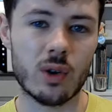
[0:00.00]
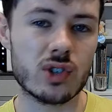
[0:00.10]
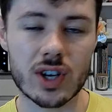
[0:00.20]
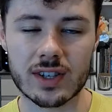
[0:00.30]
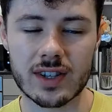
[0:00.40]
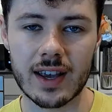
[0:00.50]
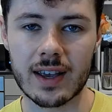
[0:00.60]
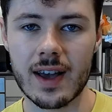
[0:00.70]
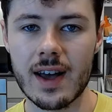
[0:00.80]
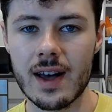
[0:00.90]
or just
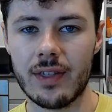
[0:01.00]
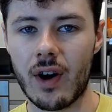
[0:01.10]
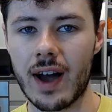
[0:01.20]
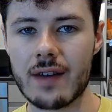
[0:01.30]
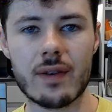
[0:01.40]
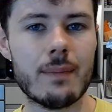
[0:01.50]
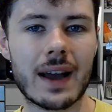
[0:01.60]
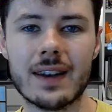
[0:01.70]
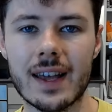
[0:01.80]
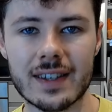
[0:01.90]
think that I have a
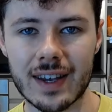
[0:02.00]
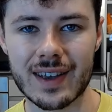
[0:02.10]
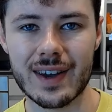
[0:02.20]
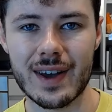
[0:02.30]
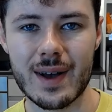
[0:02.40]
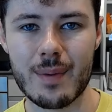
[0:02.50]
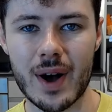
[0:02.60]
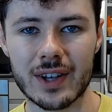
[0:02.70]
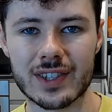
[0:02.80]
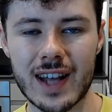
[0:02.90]
magnetic
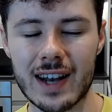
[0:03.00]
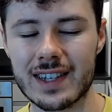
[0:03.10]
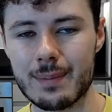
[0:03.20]
personality,